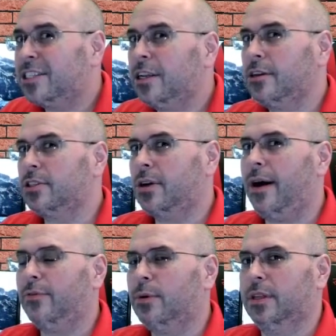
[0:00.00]
your
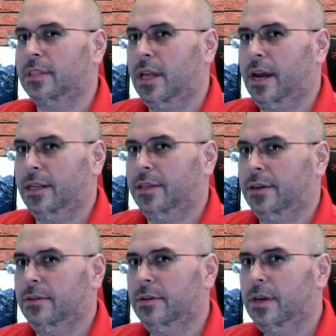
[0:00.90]
software that's lying to you."
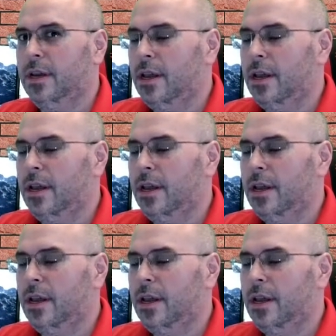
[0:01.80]
The